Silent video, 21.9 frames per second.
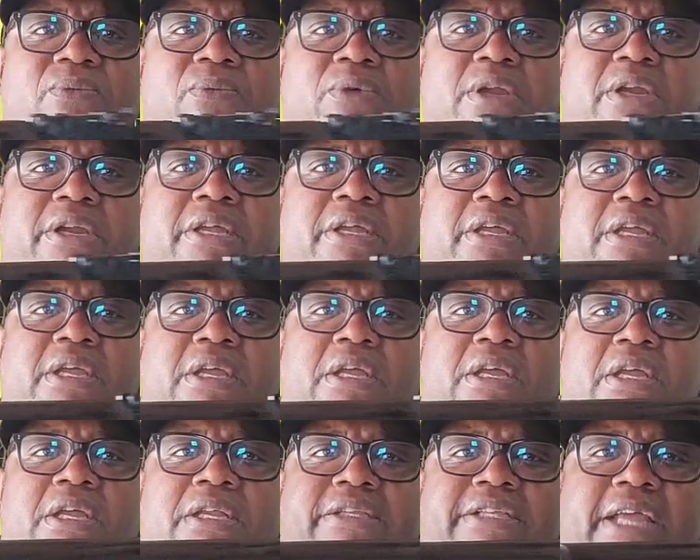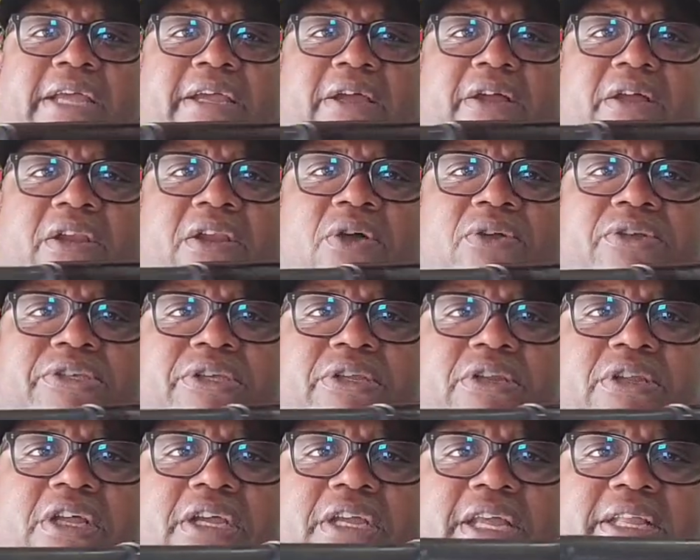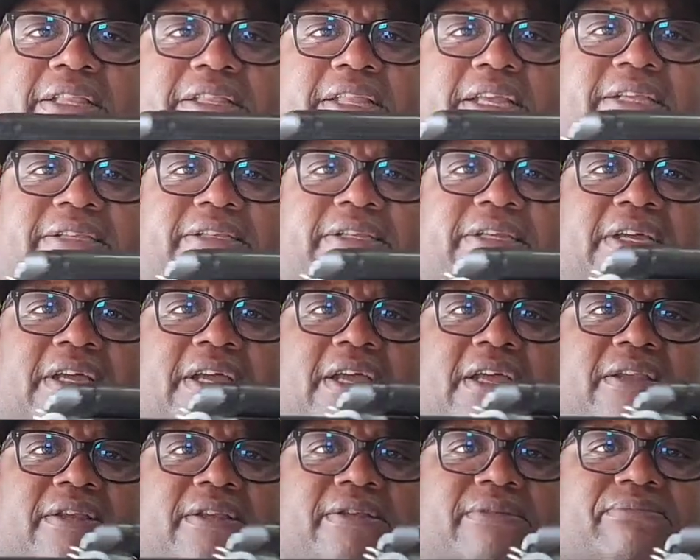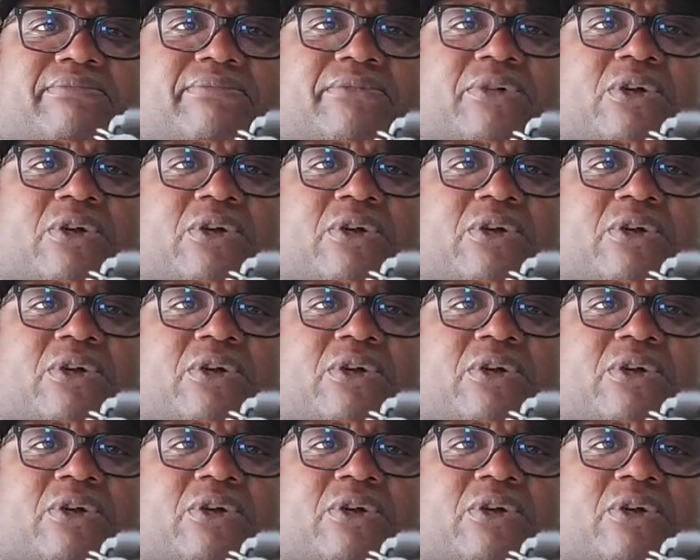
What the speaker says: Wanted to take a closer look at this gun,